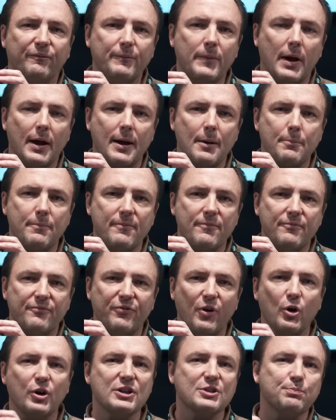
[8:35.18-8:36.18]
uh,
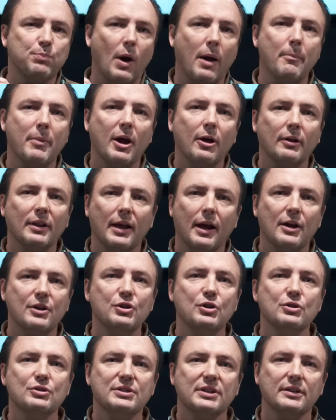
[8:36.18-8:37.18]
focus primarily on
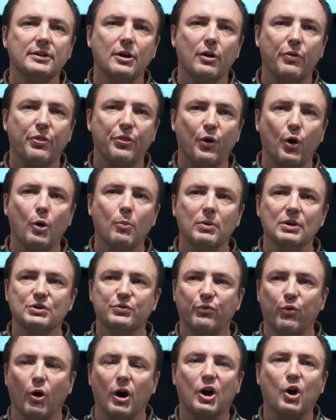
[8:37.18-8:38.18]
using your thermals
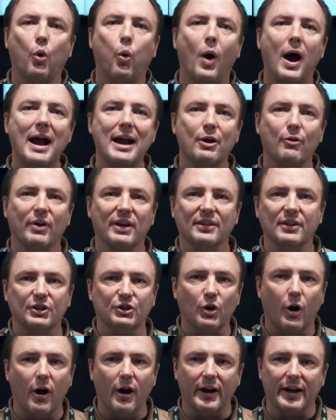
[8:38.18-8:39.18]
for acquiring the
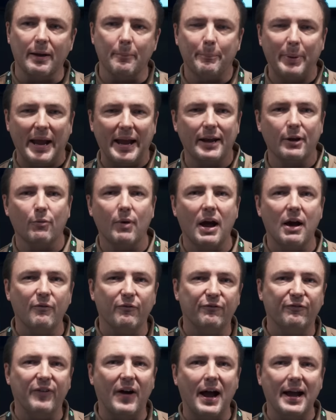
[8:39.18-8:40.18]
target, pan around,
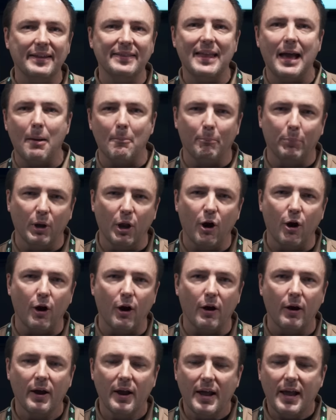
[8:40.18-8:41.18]
find that
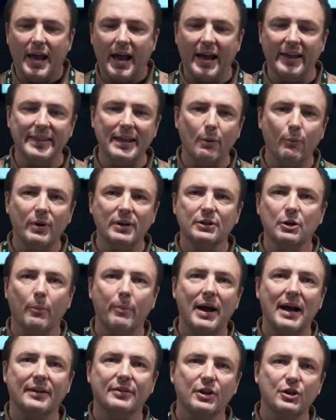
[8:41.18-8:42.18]
blur, and then we'd go
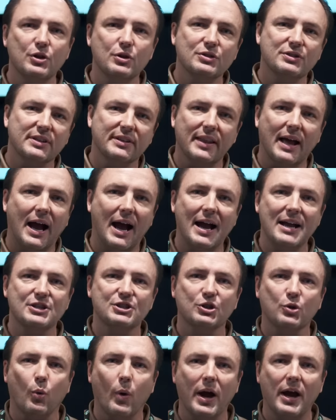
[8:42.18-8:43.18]
back to using the I
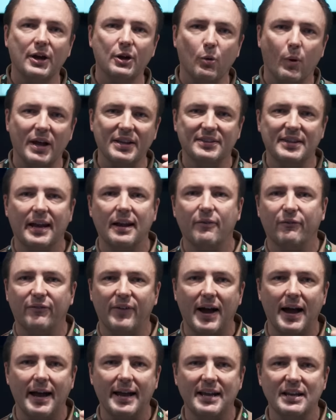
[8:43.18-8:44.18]
square to
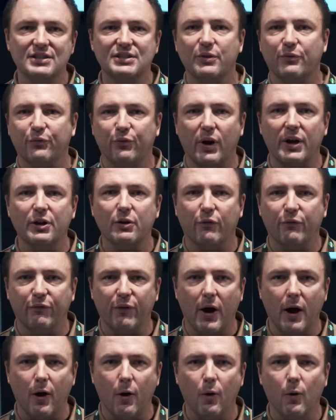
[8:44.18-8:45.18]
identify is it friend or
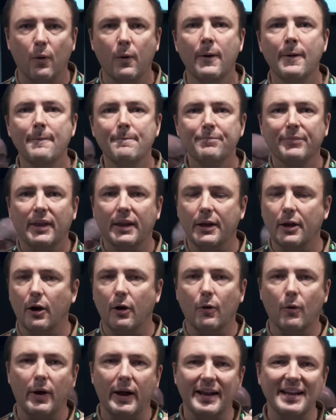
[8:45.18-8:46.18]
foe, you
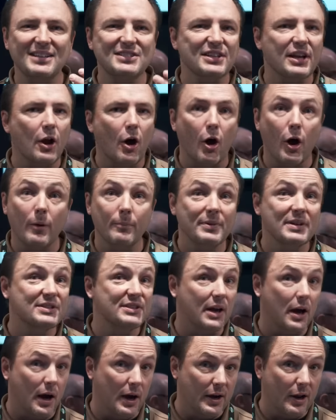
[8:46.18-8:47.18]
know, is it armed, is
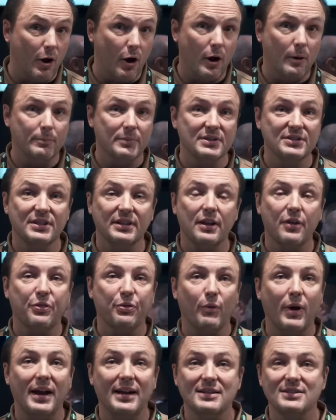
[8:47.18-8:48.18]
it unarmed, is it a
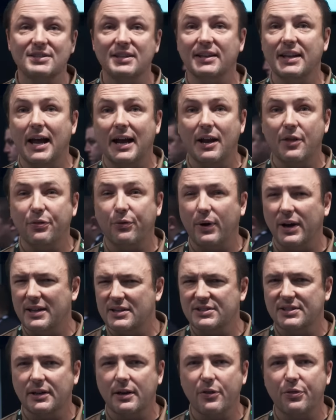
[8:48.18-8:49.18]
threat, is it not a threat,
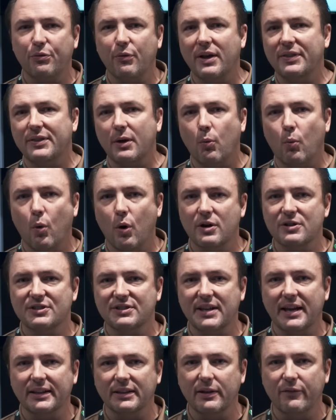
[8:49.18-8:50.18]
is it a threat that warrants
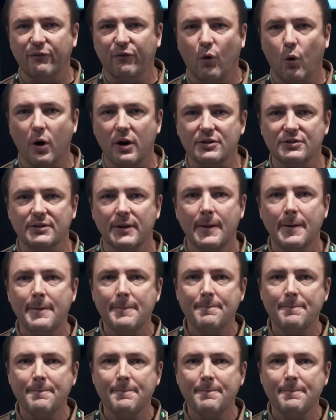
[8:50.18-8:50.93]
deadly force,